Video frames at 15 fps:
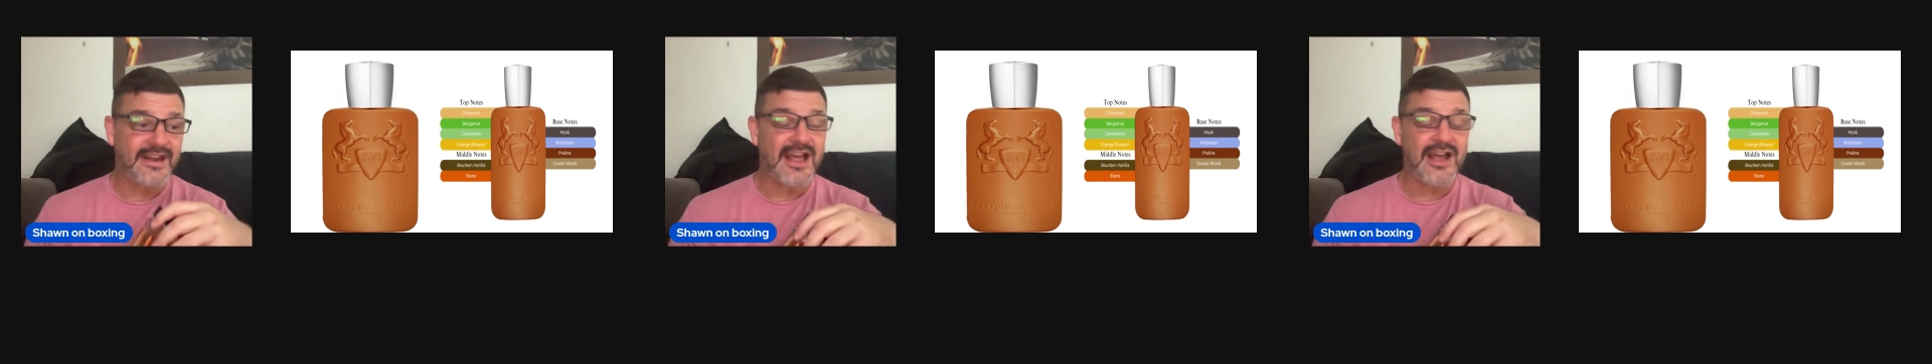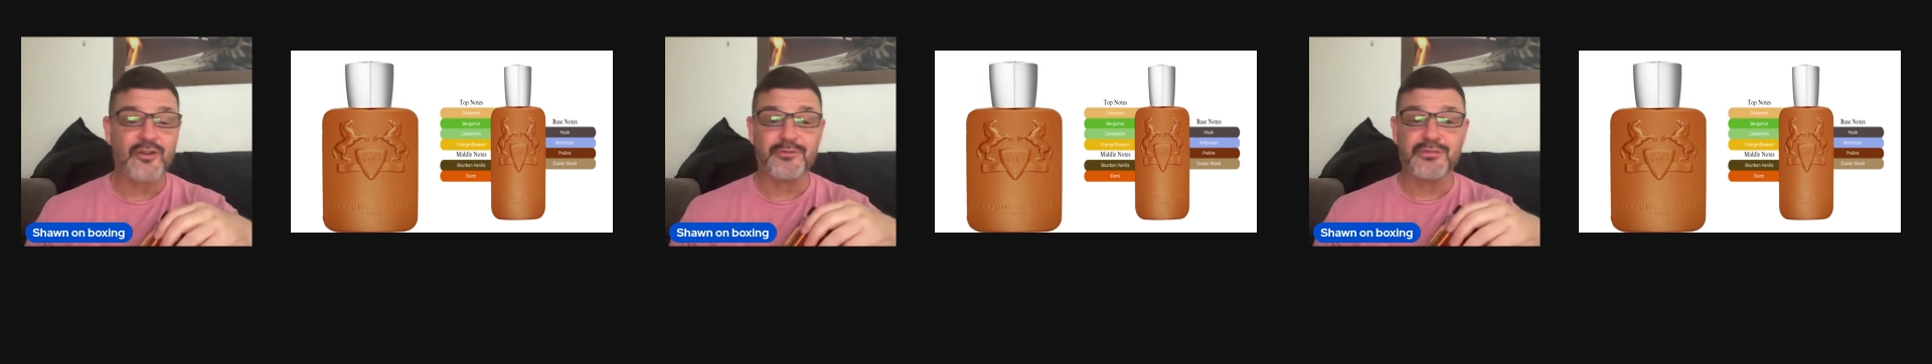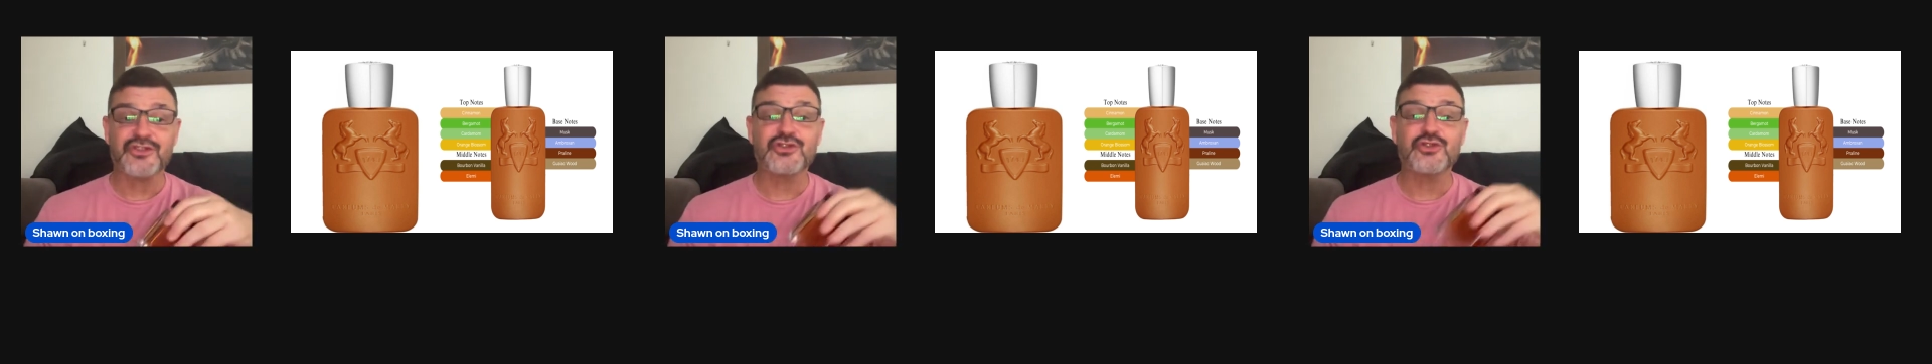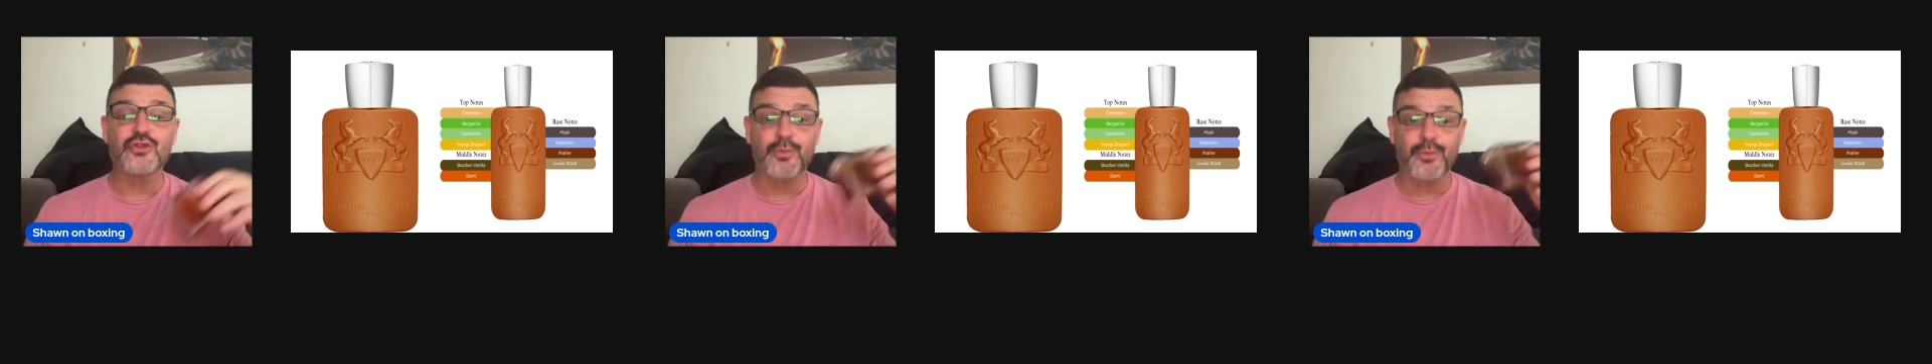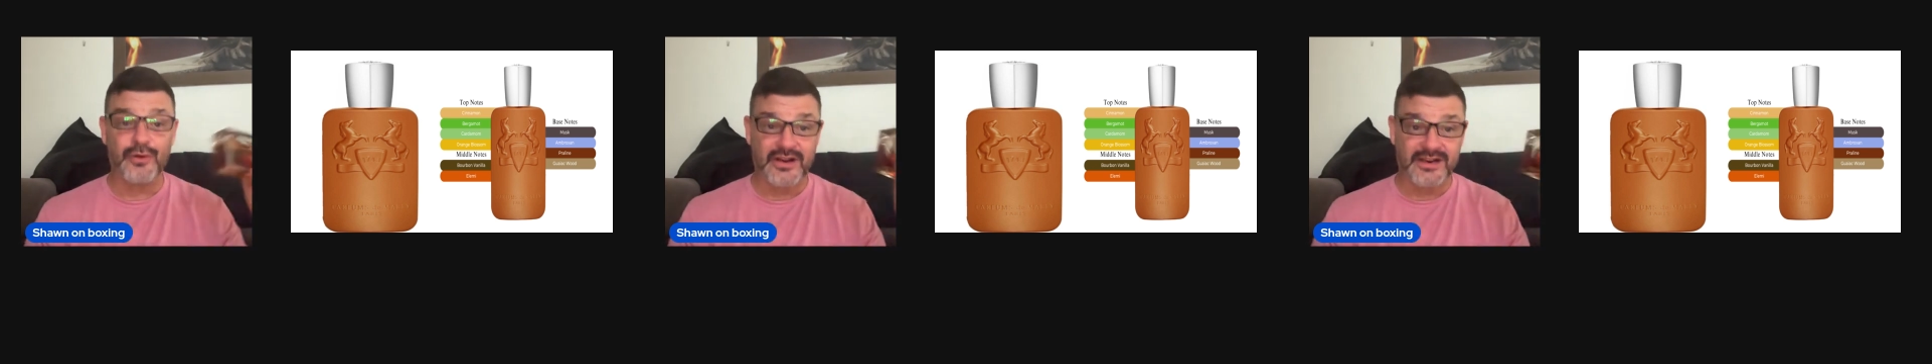I would be
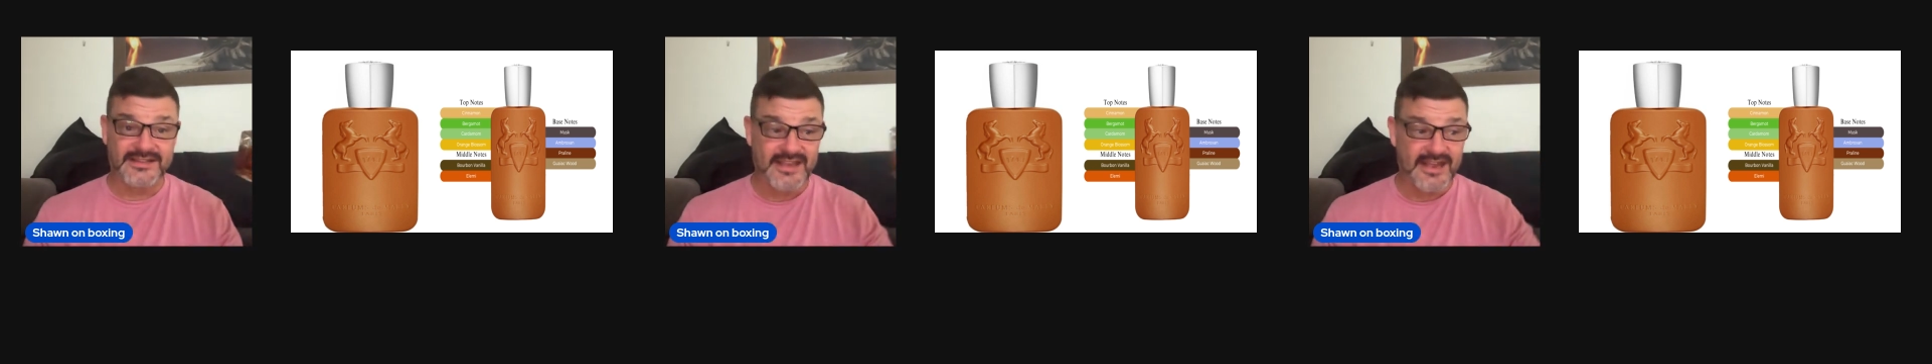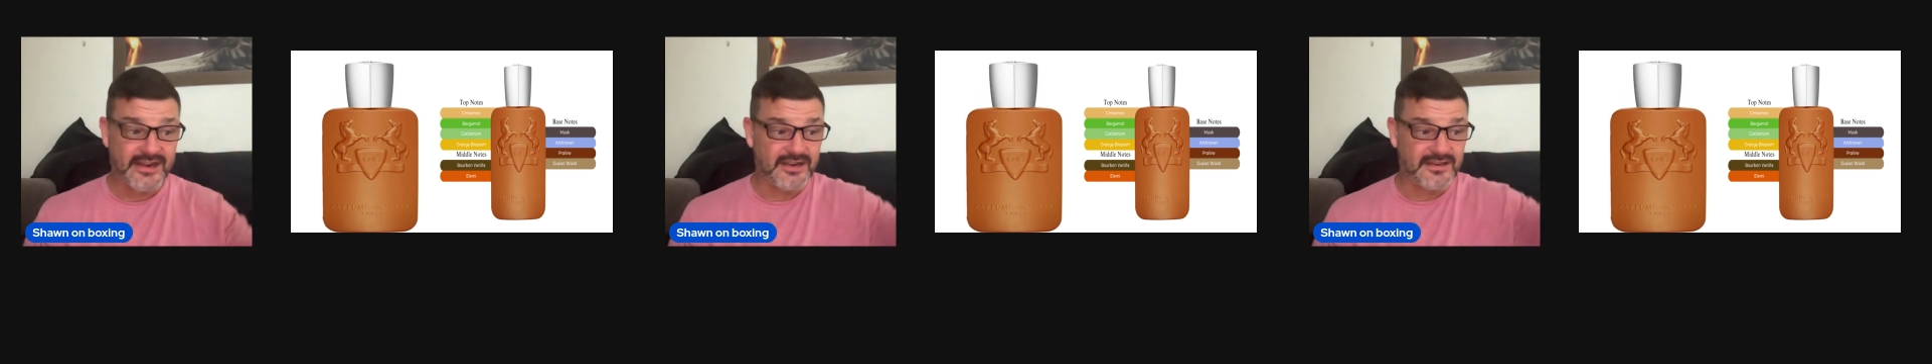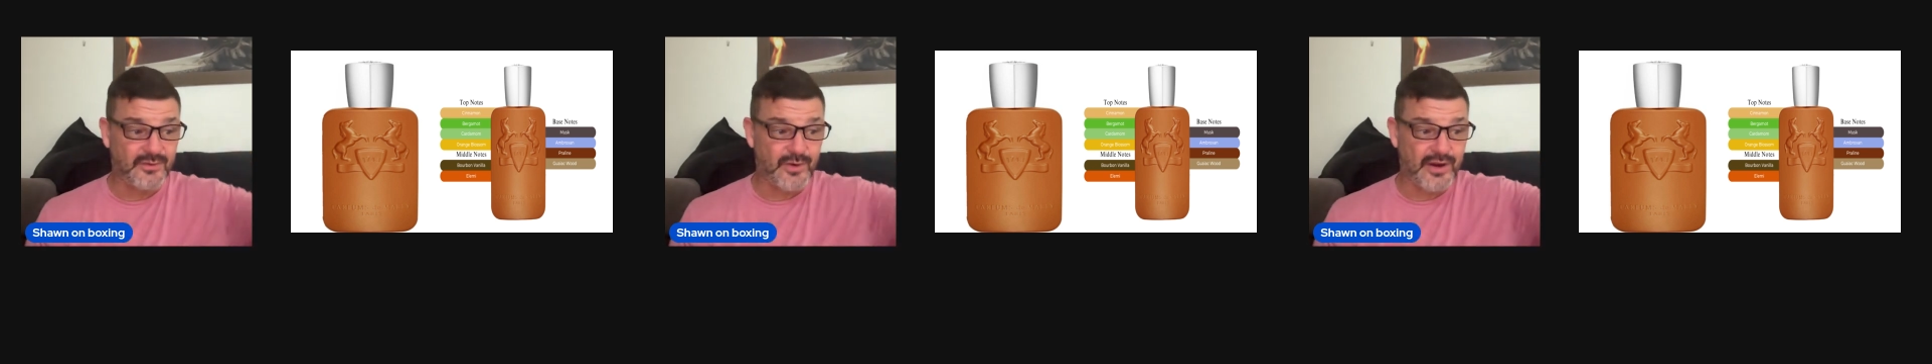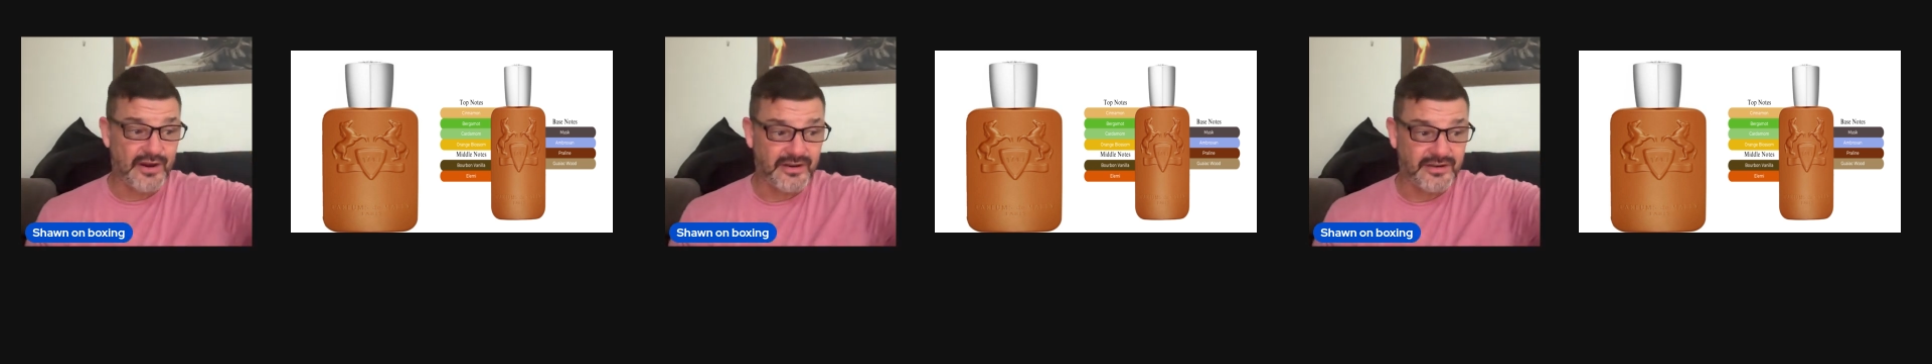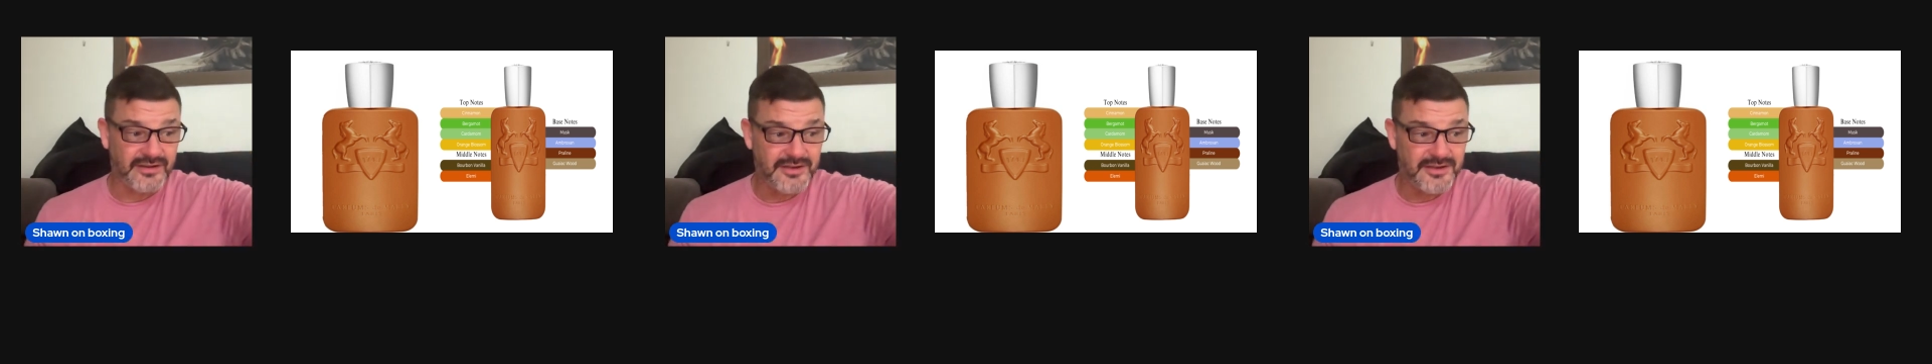super excited to wear it